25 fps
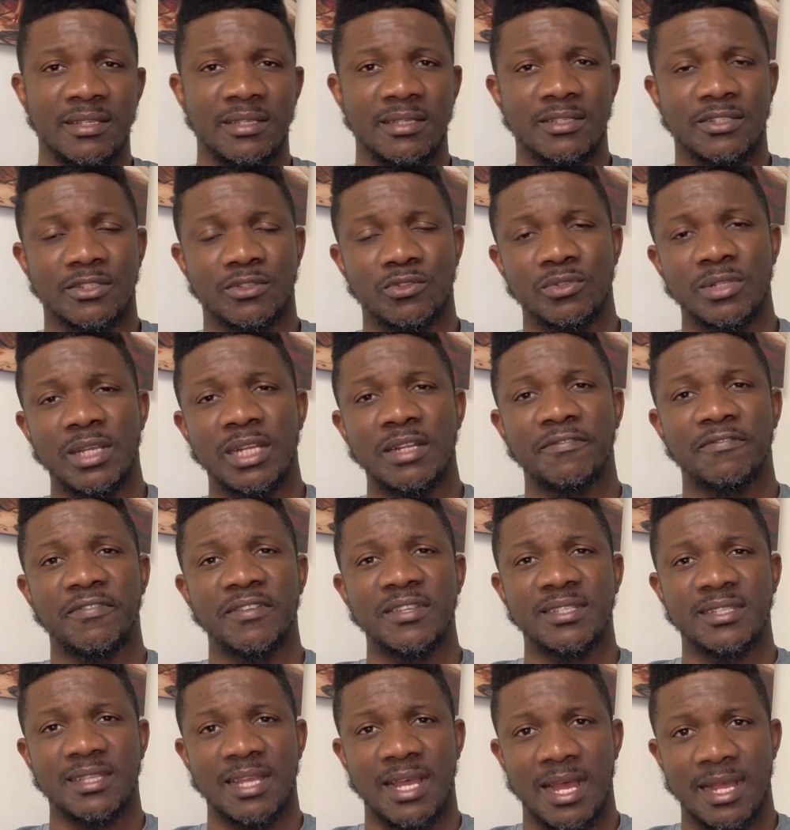student
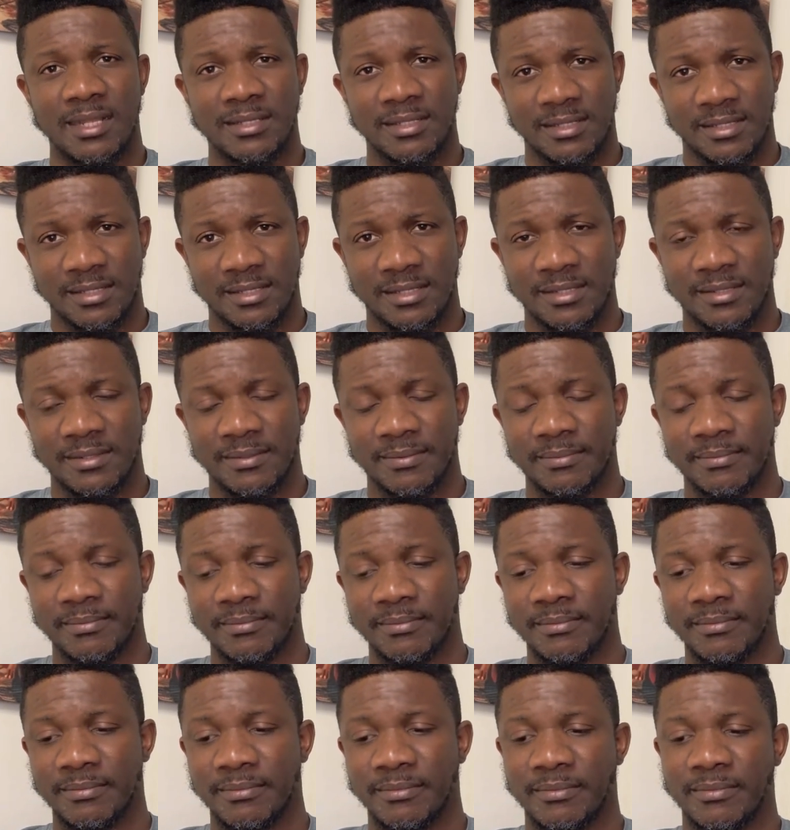visas,
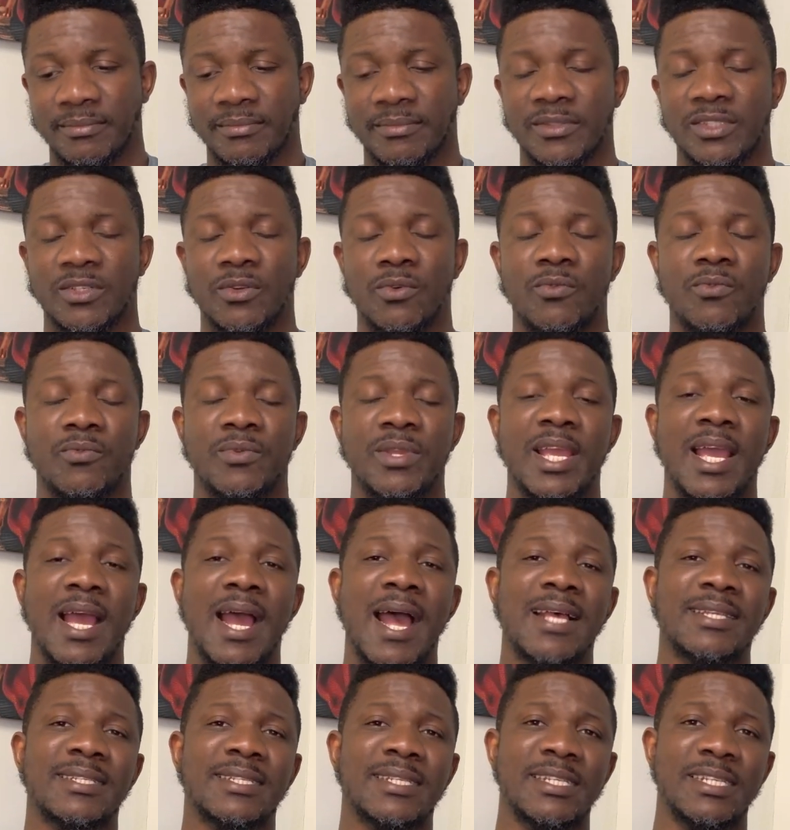were
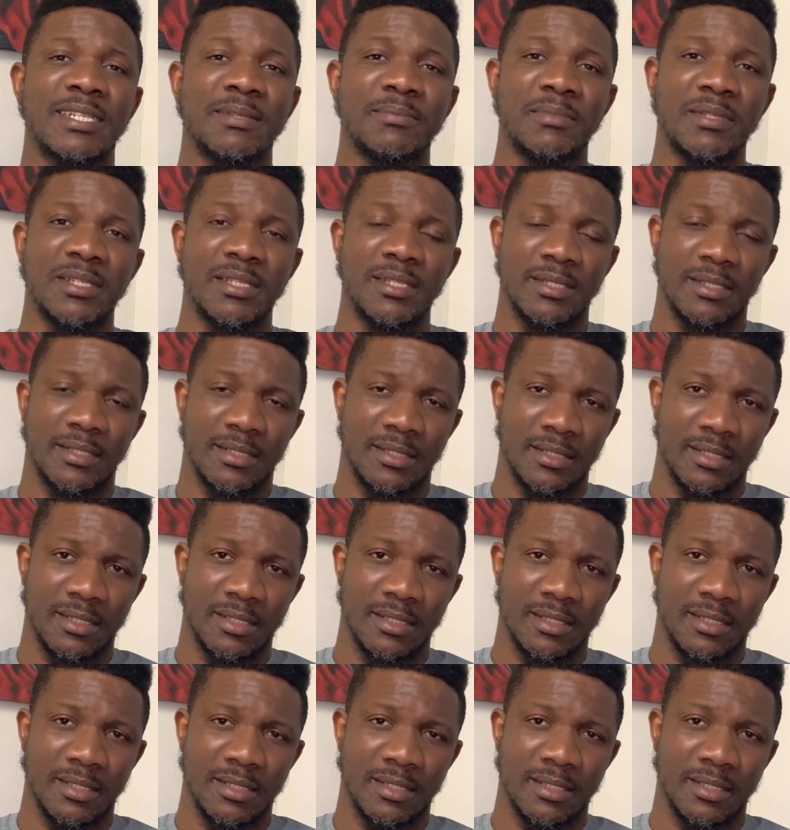asking me,